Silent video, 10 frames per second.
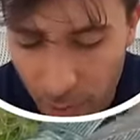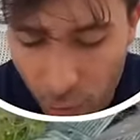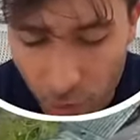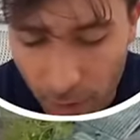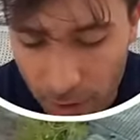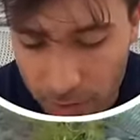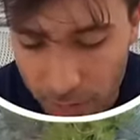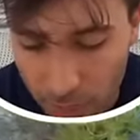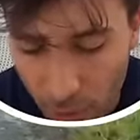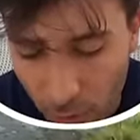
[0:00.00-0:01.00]
you can pause the
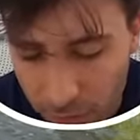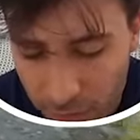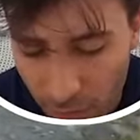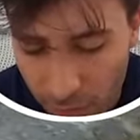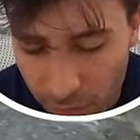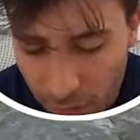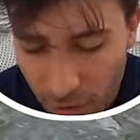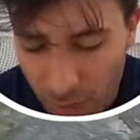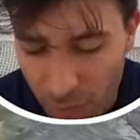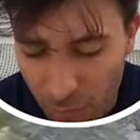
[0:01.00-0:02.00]
video and stuff.
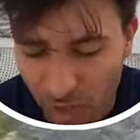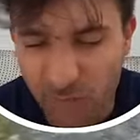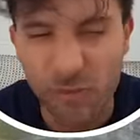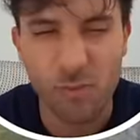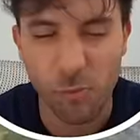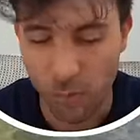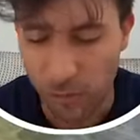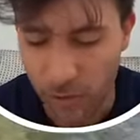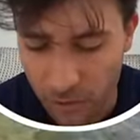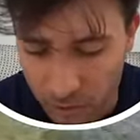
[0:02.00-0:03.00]
In real life, there's more
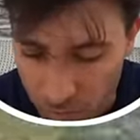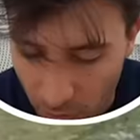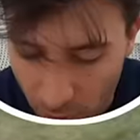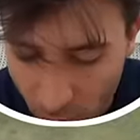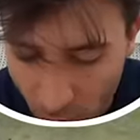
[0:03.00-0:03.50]
pressure, so.